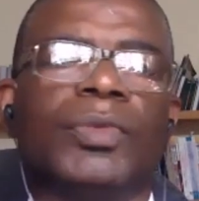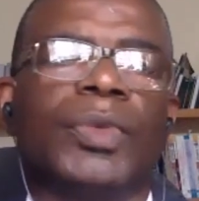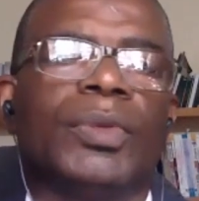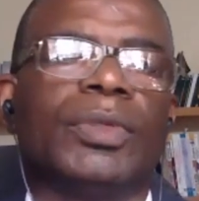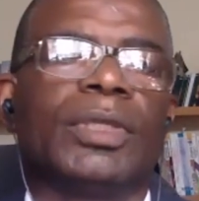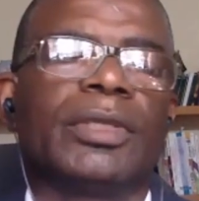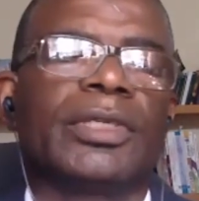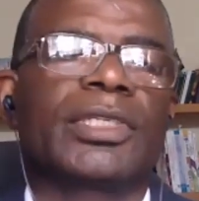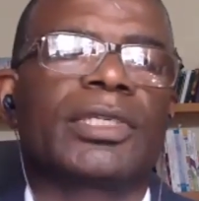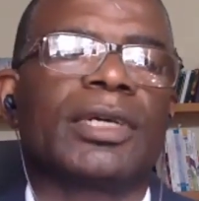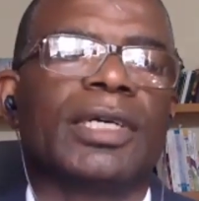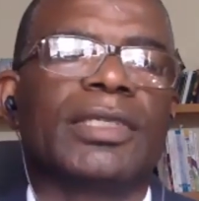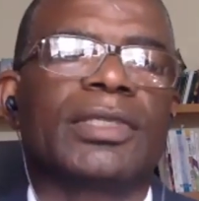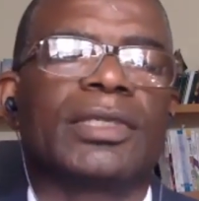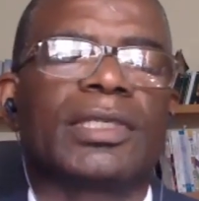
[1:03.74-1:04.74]
we will
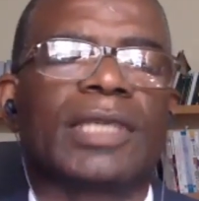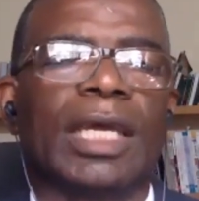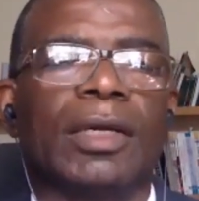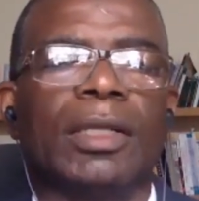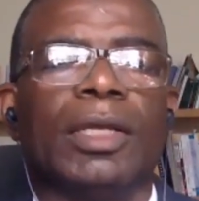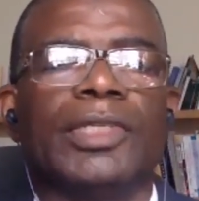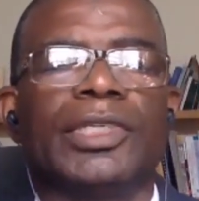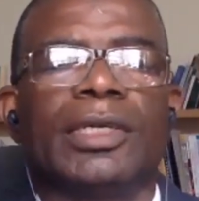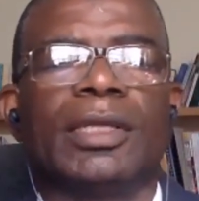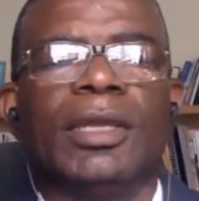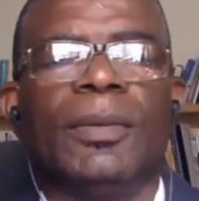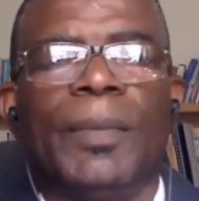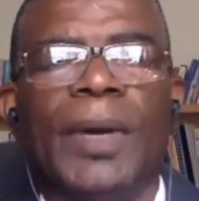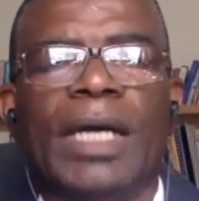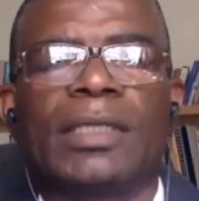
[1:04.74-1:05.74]
discuss the psychological
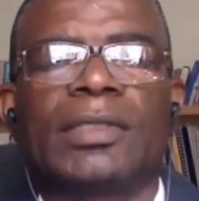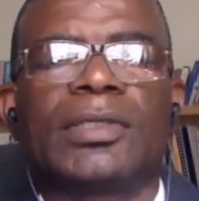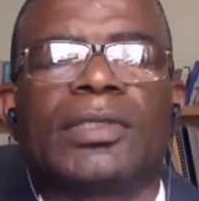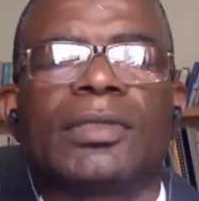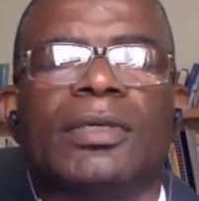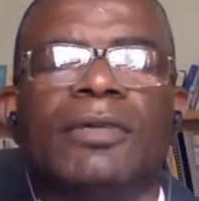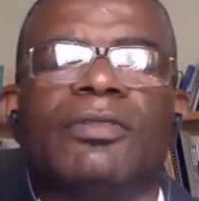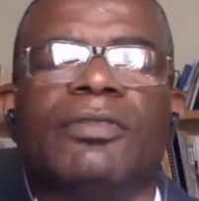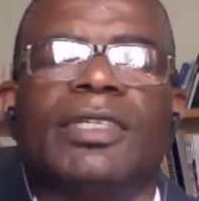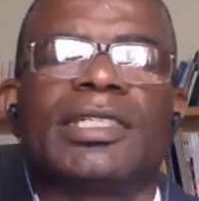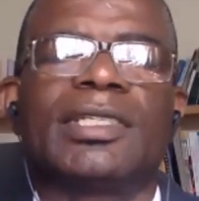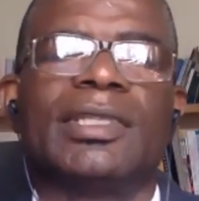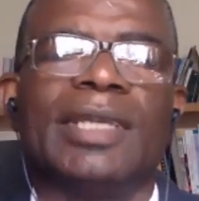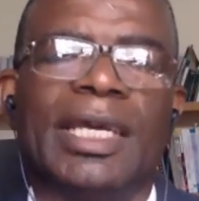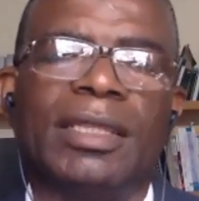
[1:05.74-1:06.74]
impact of
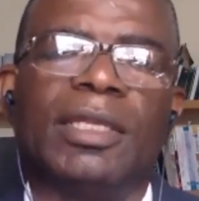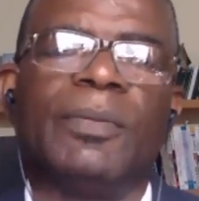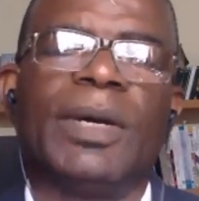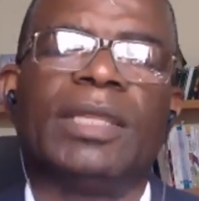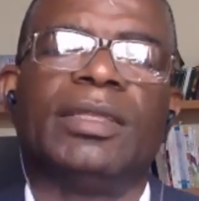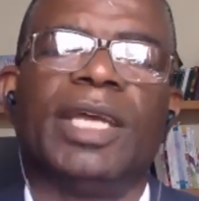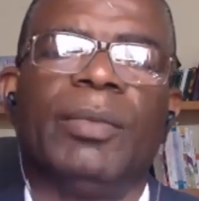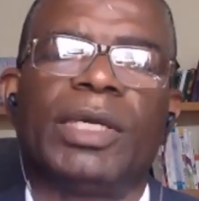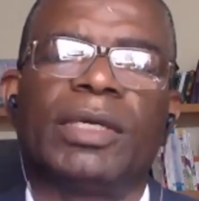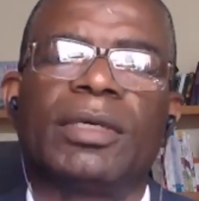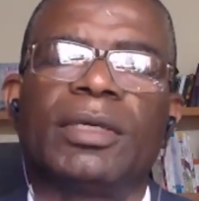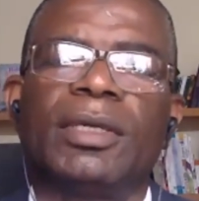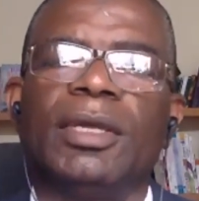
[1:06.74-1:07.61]
this deadly pandemic.